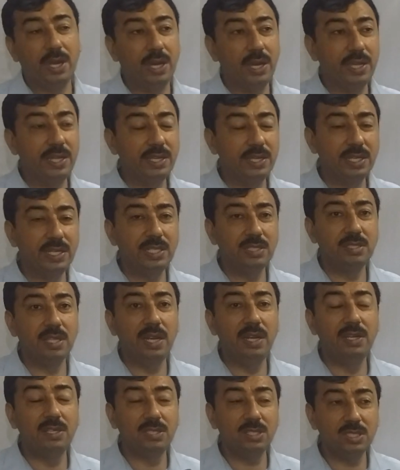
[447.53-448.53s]
increase the
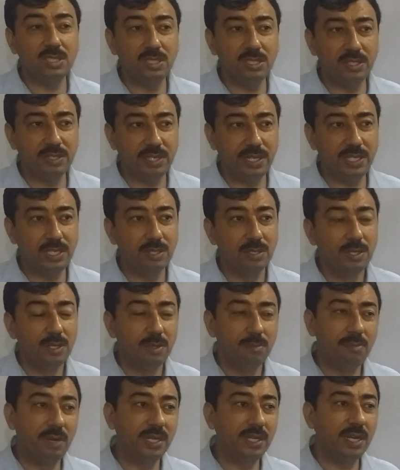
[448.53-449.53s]
literacy rate,
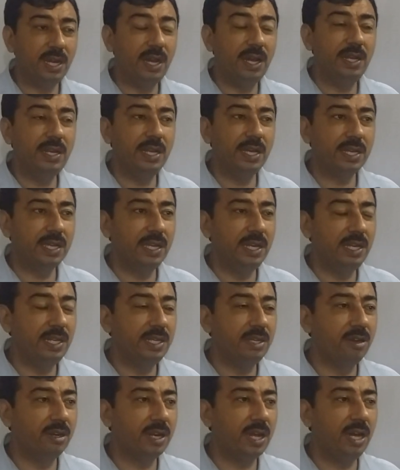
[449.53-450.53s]
but
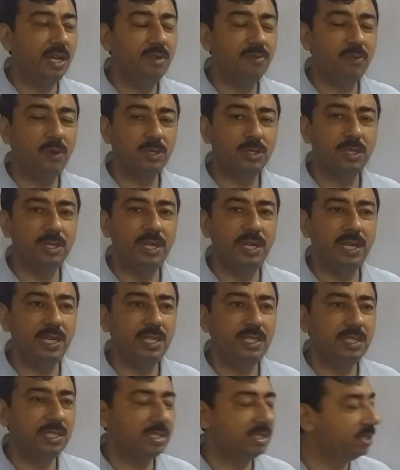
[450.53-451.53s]
unluckily or
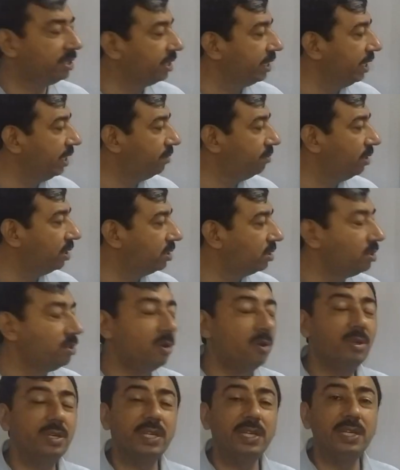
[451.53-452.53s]
unfortunately, this rate was
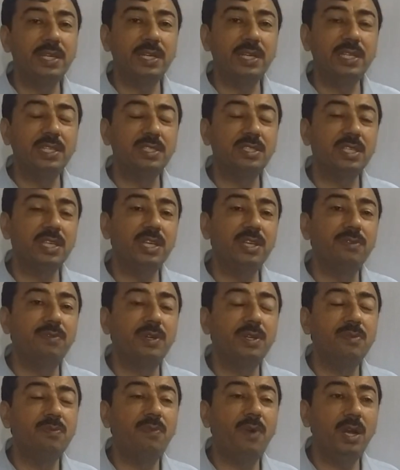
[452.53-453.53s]
not increased
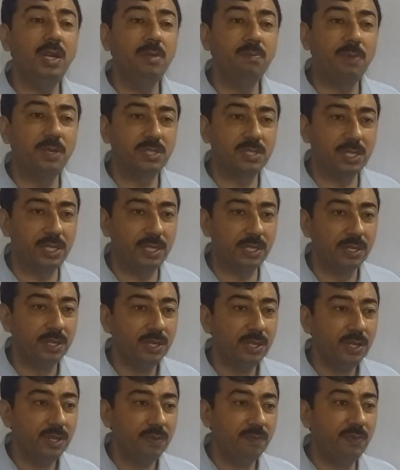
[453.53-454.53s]
even 1%
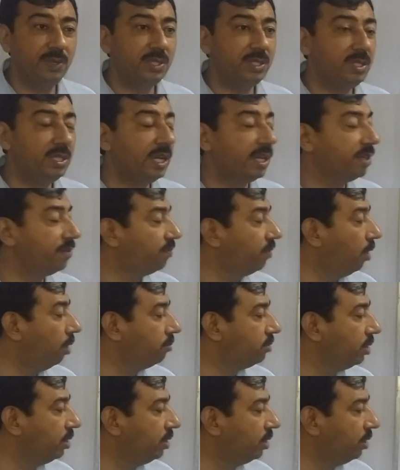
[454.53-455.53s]
with the
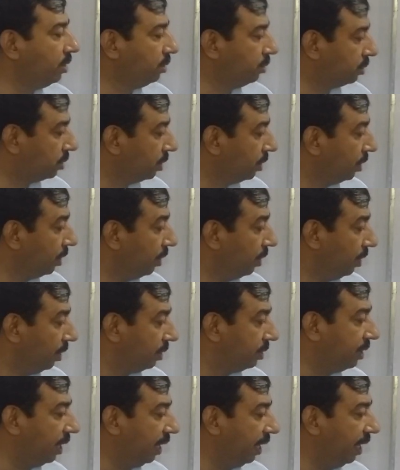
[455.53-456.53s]
reforms introduced.
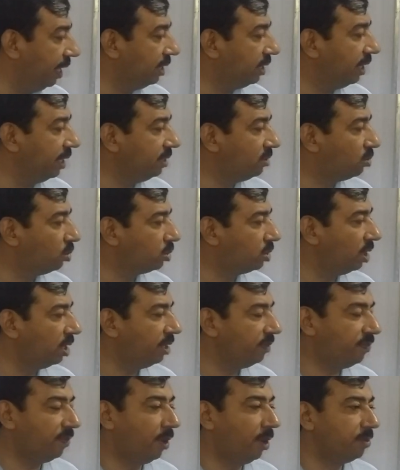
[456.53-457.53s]
The health and social
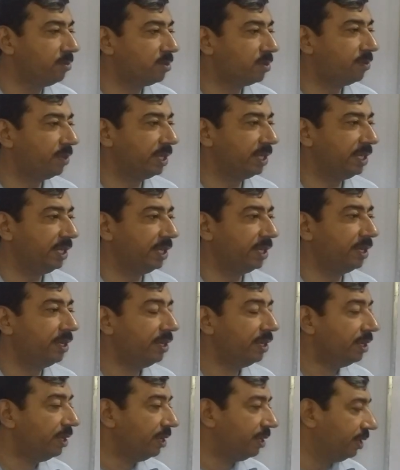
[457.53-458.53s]
reforms were there.
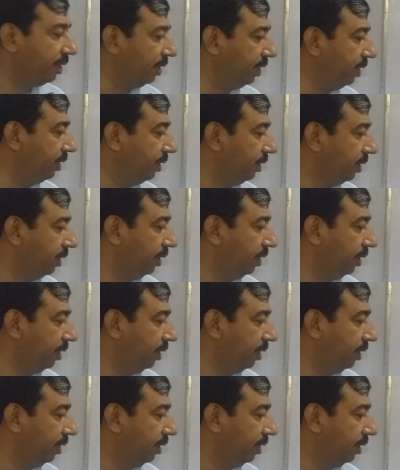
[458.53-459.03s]
He